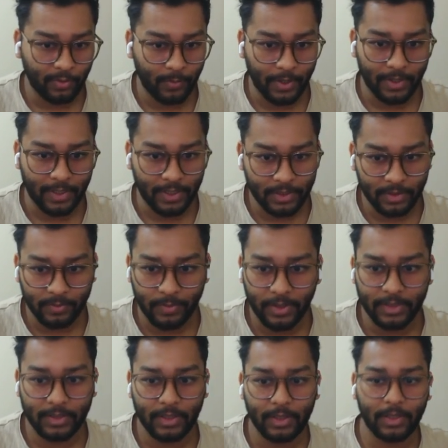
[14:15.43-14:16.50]

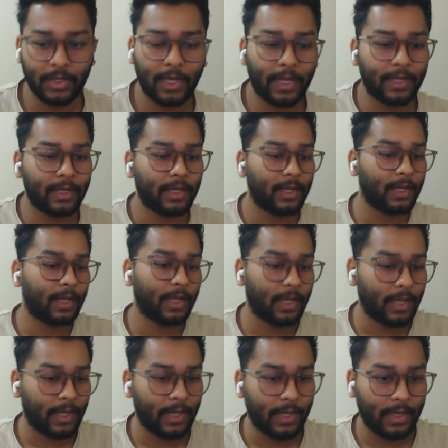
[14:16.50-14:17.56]
documentation page in the guide,
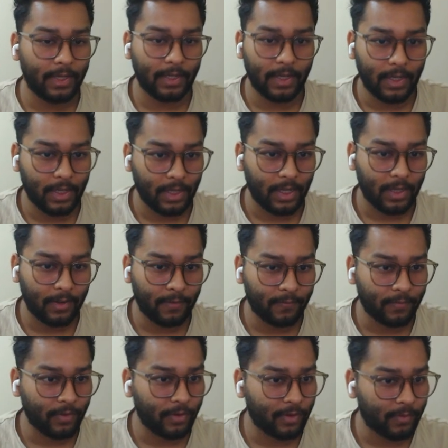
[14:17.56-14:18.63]
and
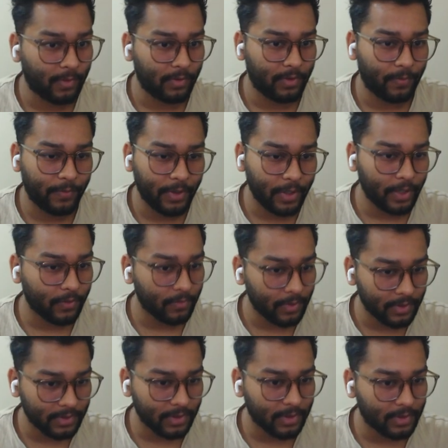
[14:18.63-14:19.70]
I have talked about the
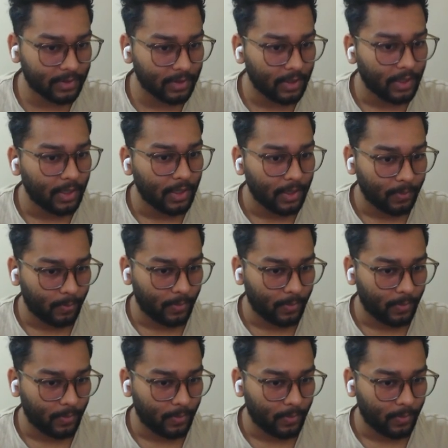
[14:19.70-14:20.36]
prerequisites,